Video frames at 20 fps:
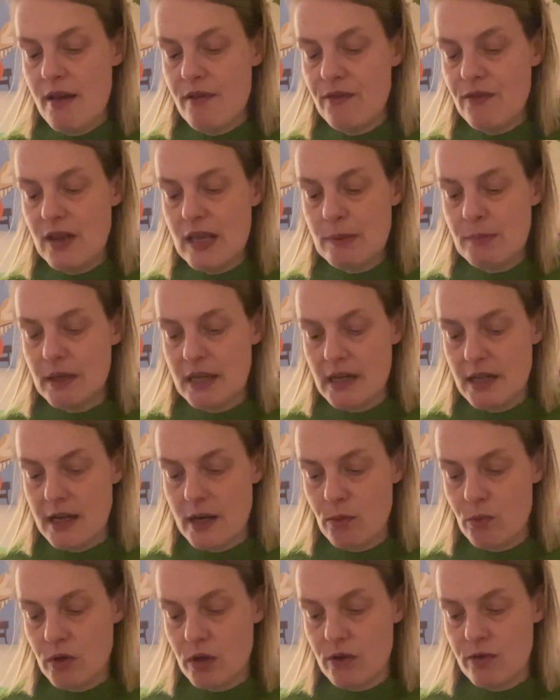fed by a
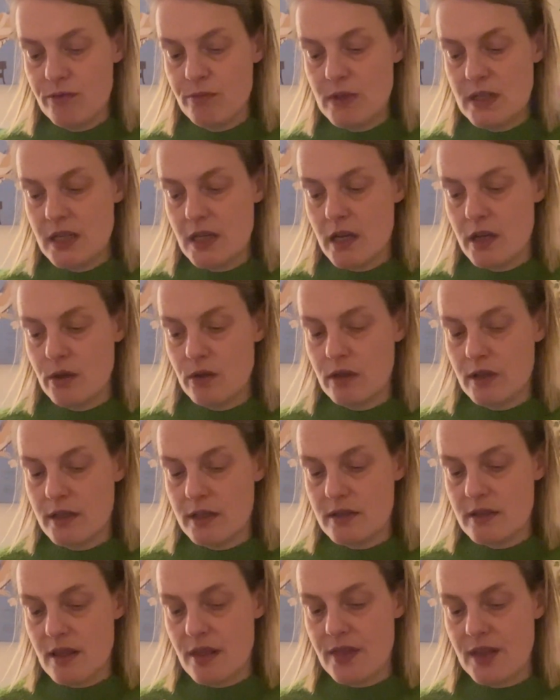network of media
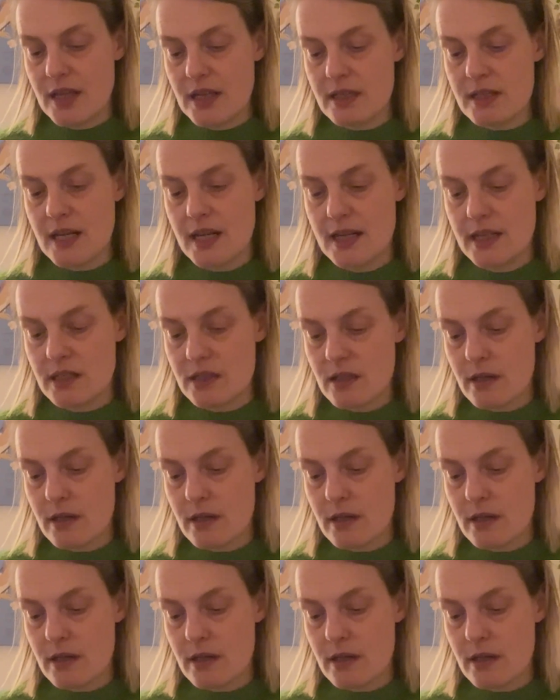outlets, think tanks,